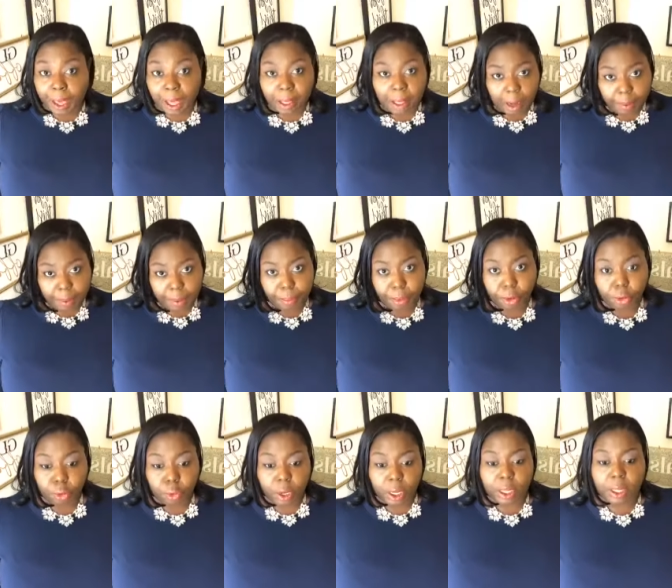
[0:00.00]
A lot of people are
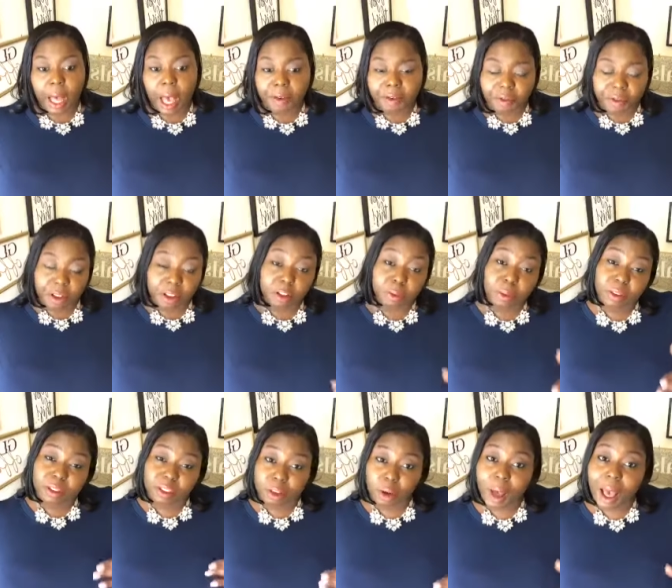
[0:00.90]
doing live events, but
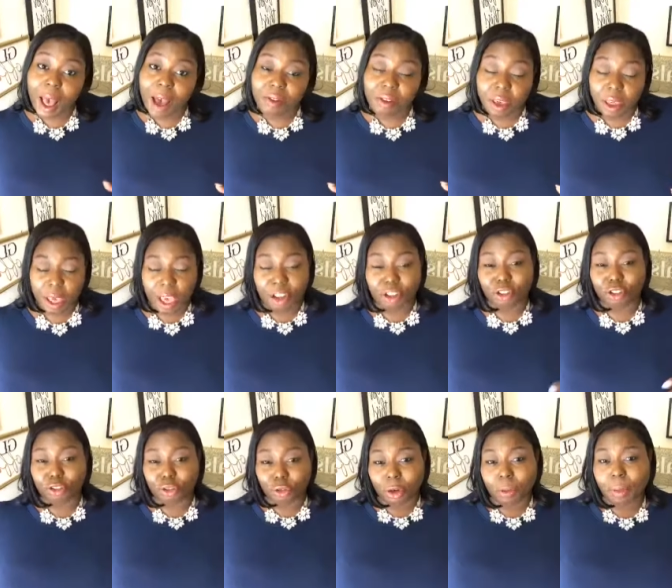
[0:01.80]
still having a
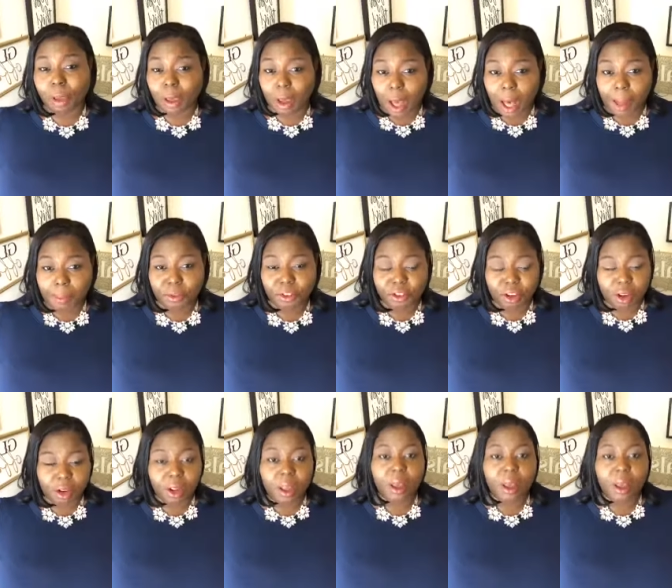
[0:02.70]
streaming option.